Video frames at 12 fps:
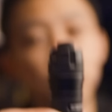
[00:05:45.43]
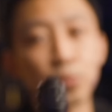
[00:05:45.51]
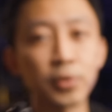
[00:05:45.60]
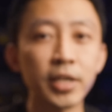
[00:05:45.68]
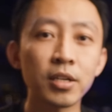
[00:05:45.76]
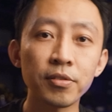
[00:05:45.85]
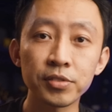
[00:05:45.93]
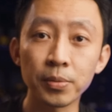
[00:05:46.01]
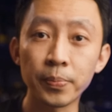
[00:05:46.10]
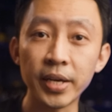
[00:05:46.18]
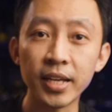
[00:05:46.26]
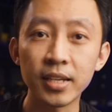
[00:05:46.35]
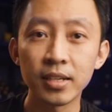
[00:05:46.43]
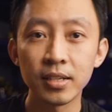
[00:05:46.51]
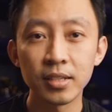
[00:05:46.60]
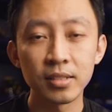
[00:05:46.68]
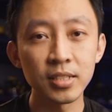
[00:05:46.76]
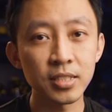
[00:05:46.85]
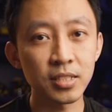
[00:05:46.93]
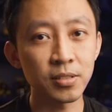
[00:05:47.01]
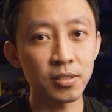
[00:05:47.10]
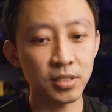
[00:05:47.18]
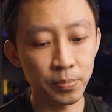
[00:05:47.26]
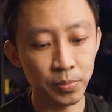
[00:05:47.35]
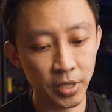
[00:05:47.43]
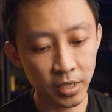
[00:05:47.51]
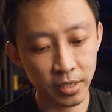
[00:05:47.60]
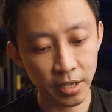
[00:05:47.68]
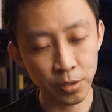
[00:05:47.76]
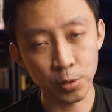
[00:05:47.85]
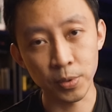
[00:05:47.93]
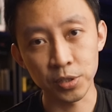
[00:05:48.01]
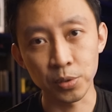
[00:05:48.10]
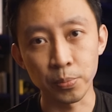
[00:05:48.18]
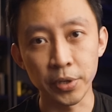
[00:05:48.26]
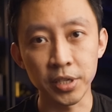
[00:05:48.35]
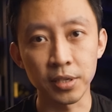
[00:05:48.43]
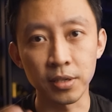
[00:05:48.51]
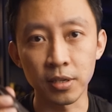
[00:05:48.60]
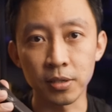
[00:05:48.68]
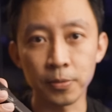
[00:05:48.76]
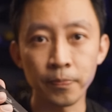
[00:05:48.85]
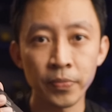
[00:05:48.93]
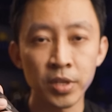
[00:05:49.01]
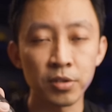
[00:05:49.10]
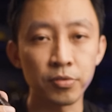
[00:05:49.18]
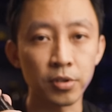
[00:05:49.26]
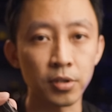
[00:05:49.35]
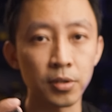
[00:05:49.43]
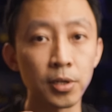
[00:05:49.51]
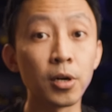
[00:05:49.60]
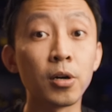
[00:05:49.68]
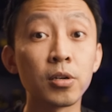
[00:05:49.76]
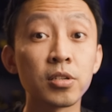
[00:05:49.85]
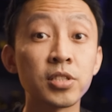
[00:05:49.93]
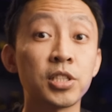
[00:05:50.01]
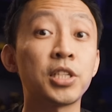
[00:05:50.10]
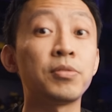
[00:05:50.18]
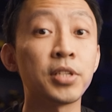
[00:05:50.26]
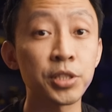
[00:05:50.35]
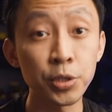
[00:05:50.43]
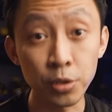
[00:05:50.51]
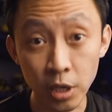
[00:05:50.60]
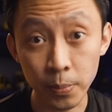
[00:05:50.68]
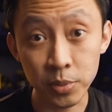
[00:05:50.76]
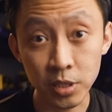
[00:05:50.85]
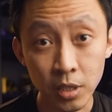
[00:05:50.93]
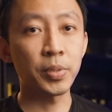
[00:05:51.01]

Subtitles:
So right off the bat, this is not something that you want to bring along for long search and rescue ops.